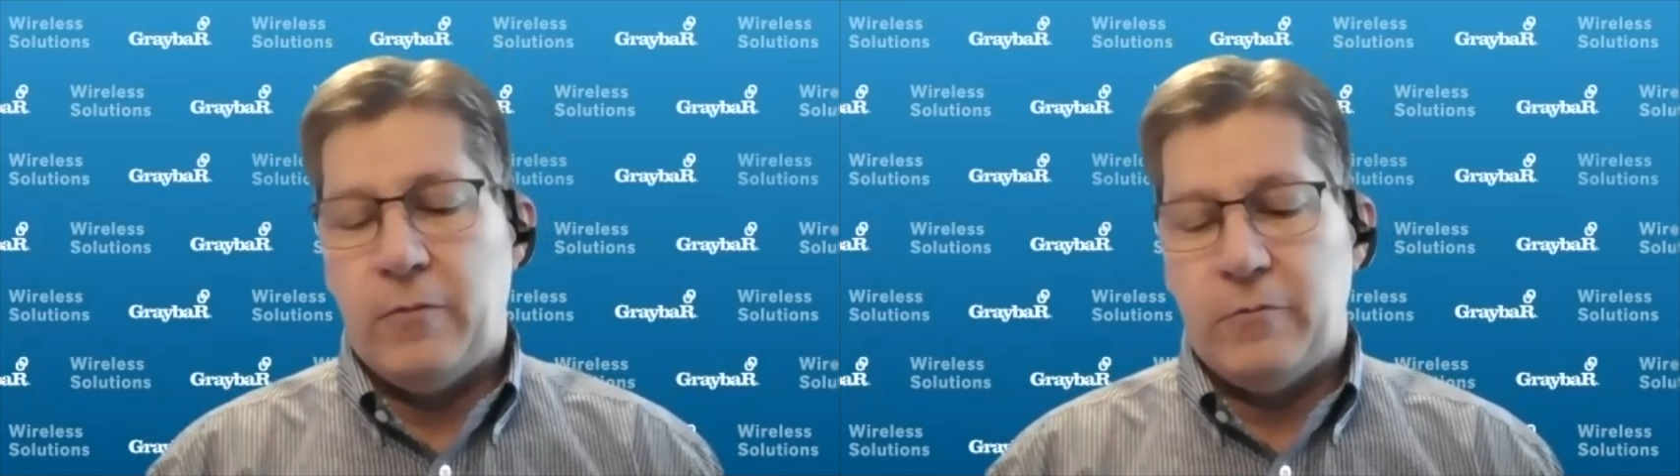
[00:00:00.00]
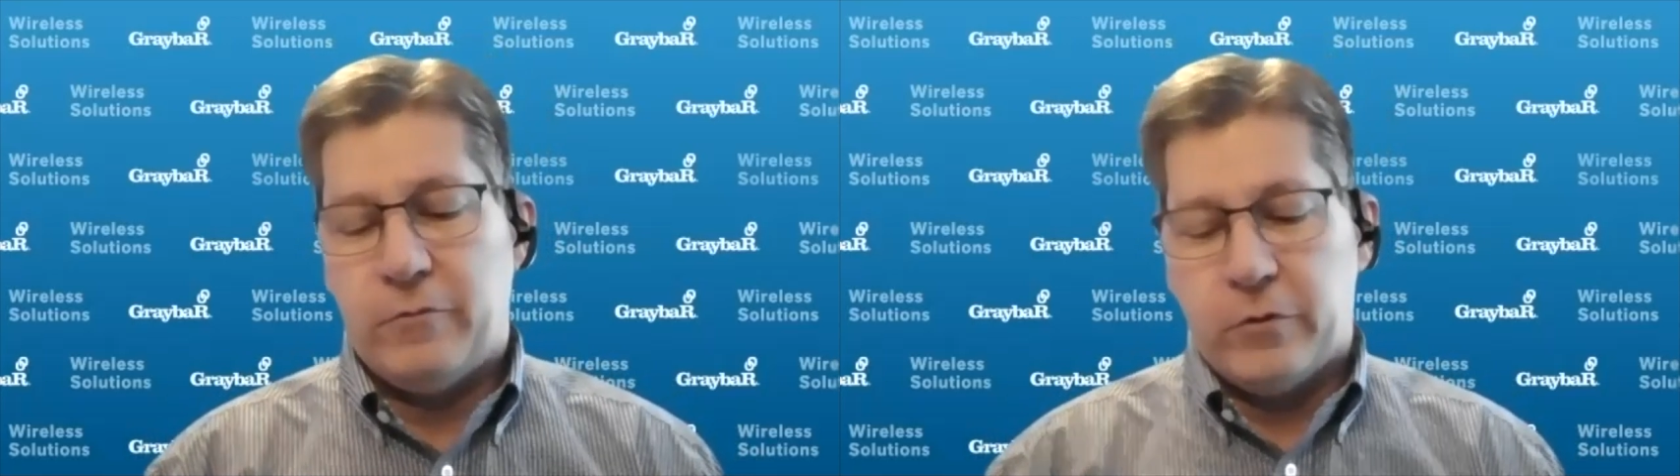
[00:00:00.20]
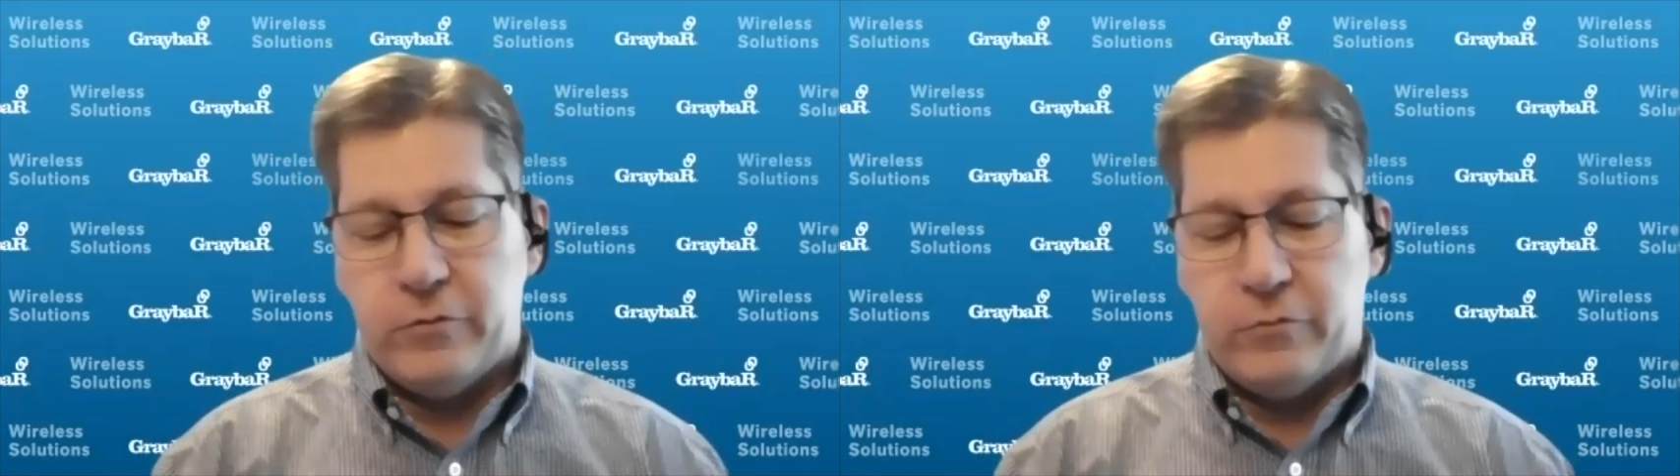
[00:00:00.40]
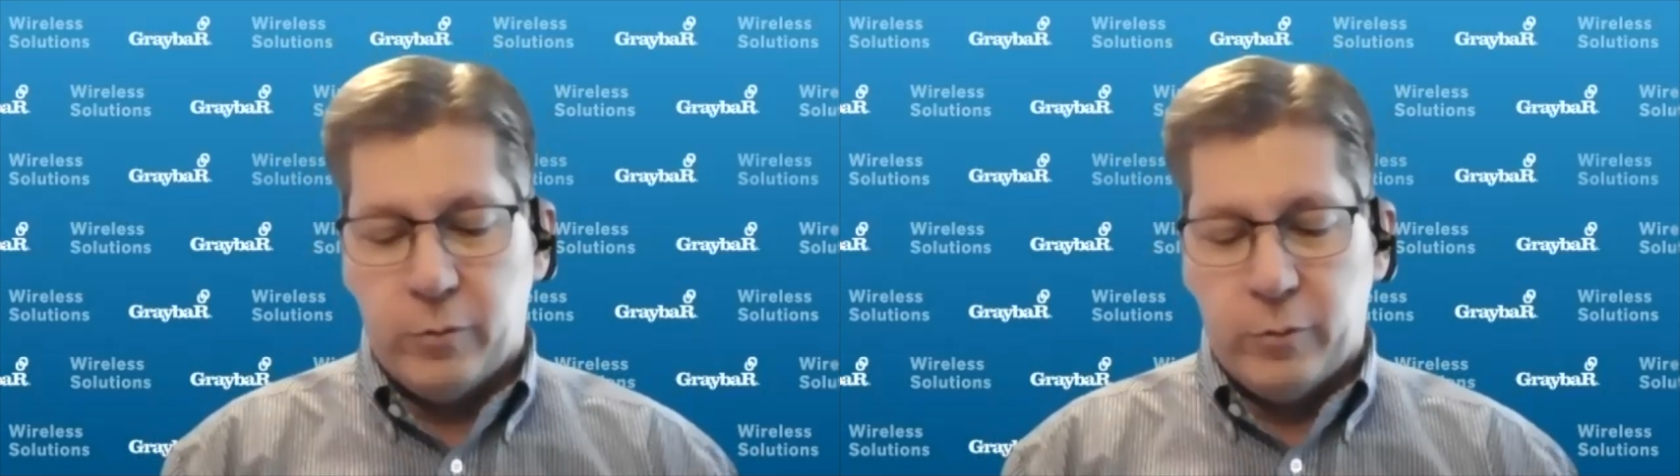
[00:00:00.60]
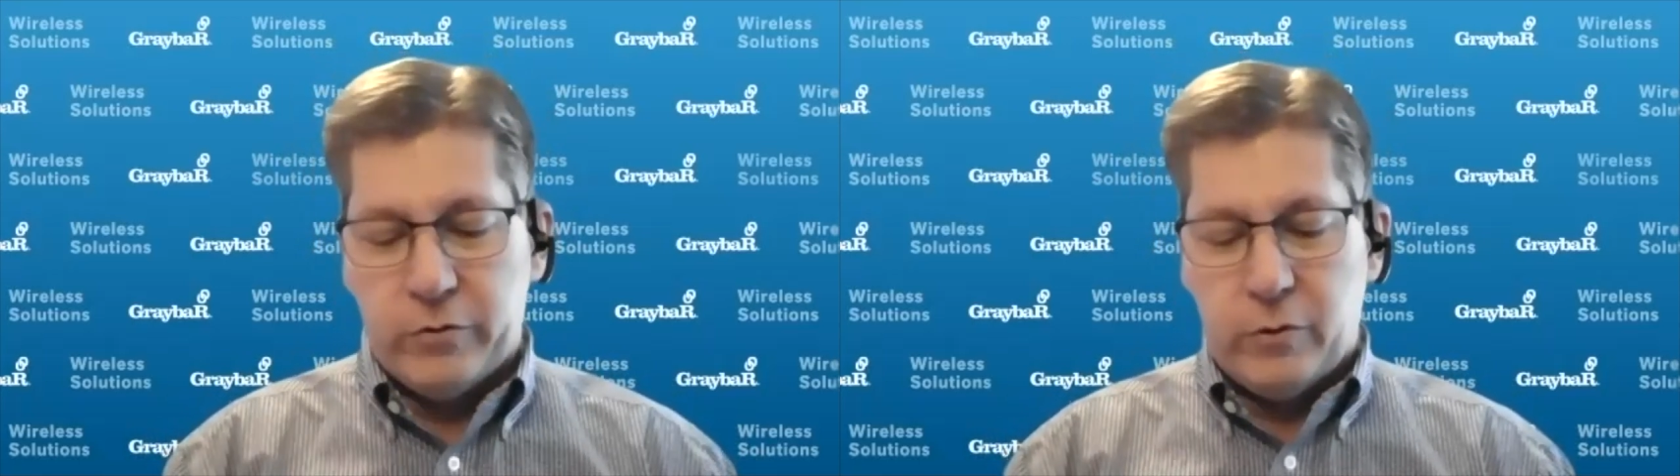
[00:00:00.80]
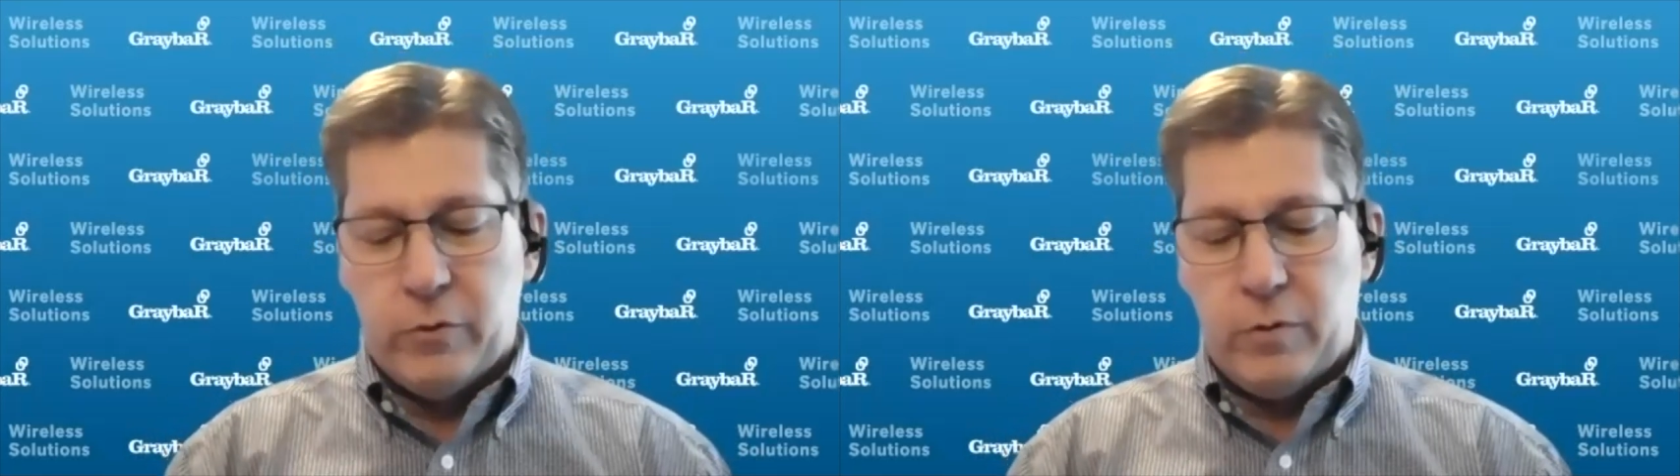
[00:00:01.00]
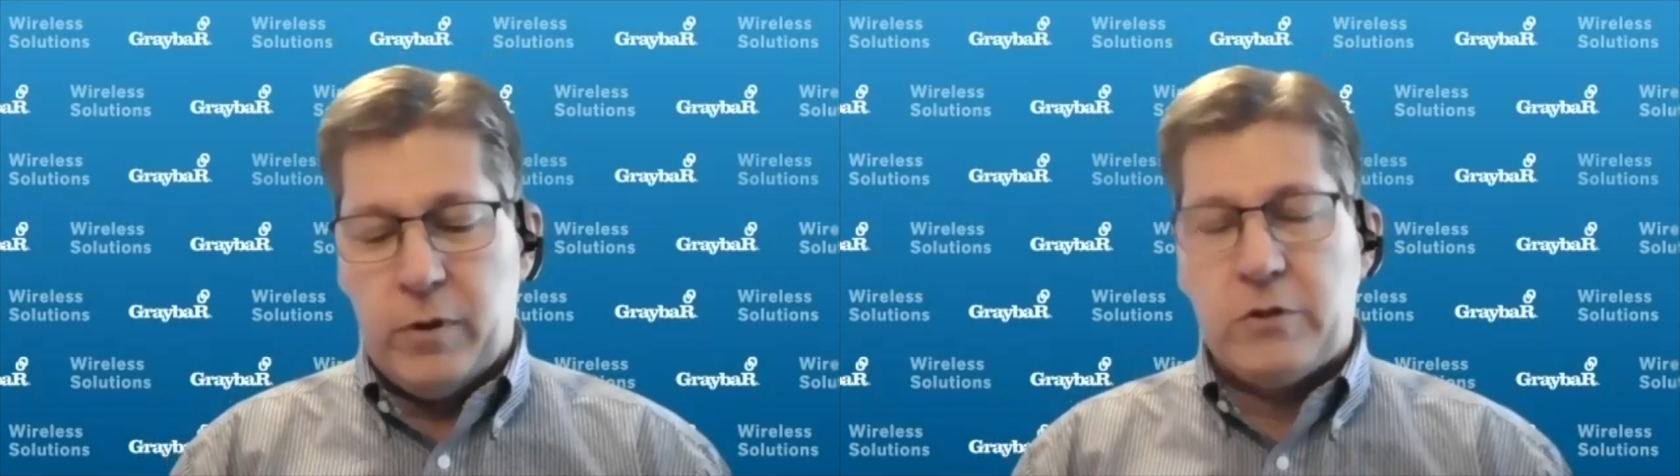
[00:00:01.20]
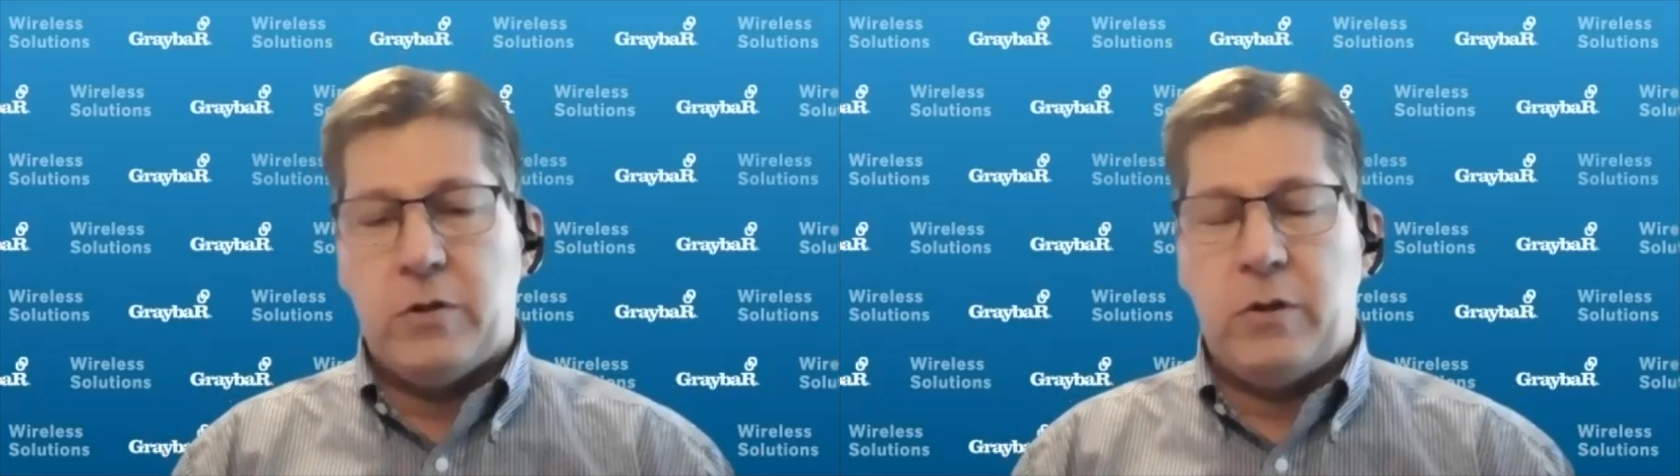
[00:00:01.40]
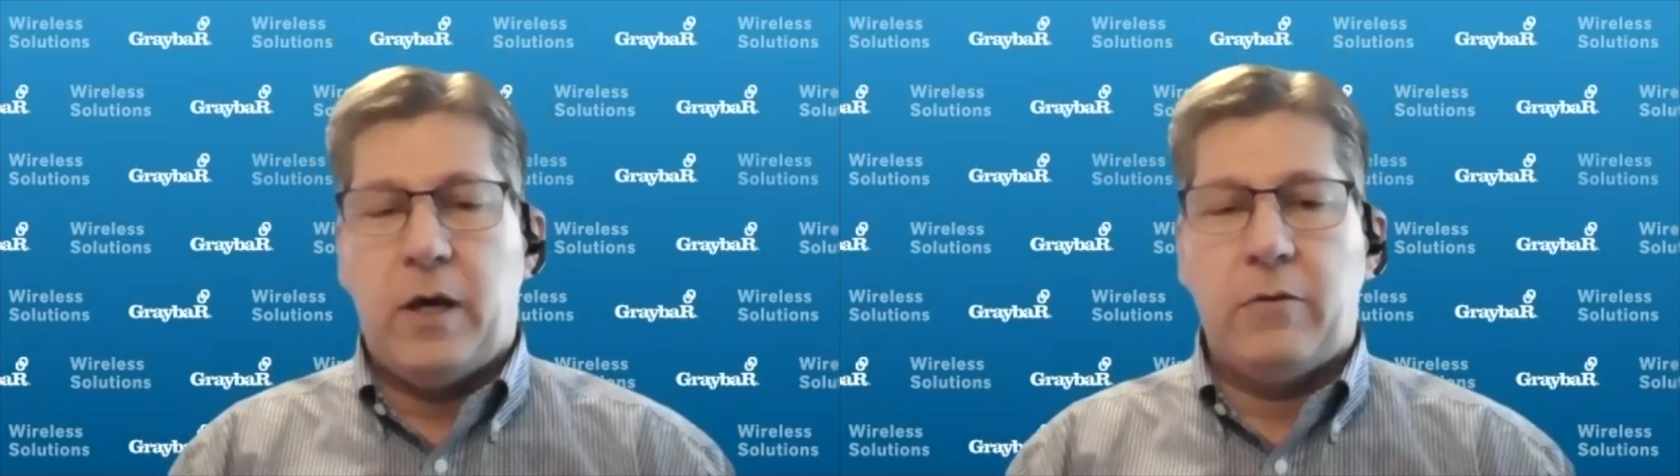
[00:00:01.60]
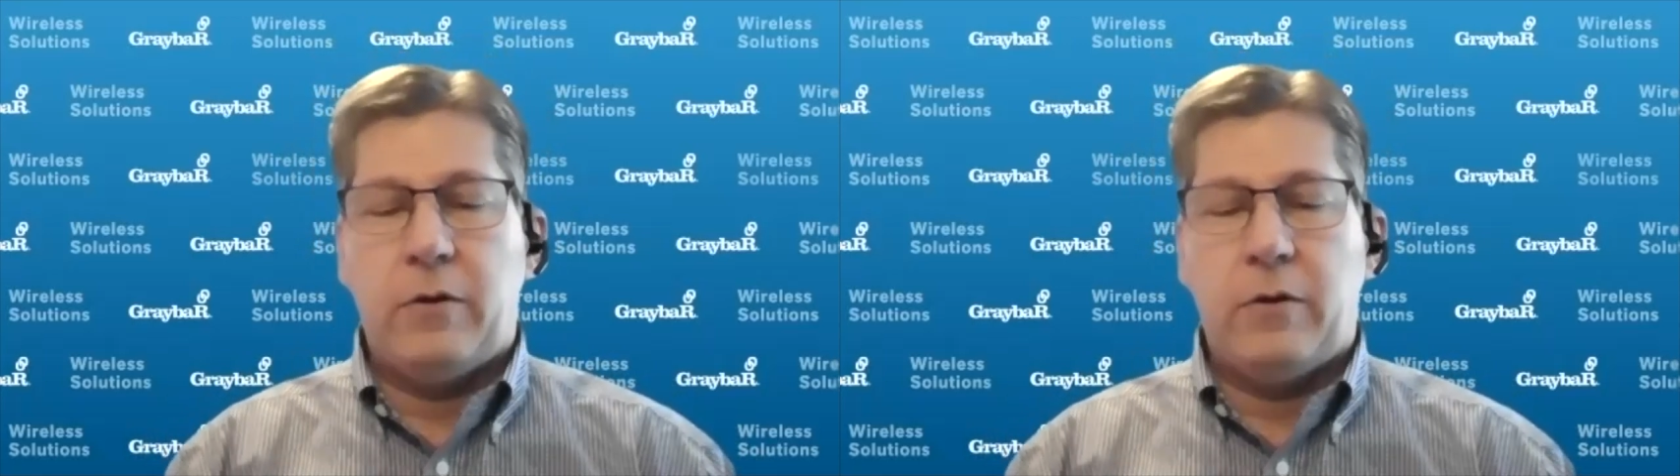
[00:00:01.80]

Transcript: first and foremost, I want to mention that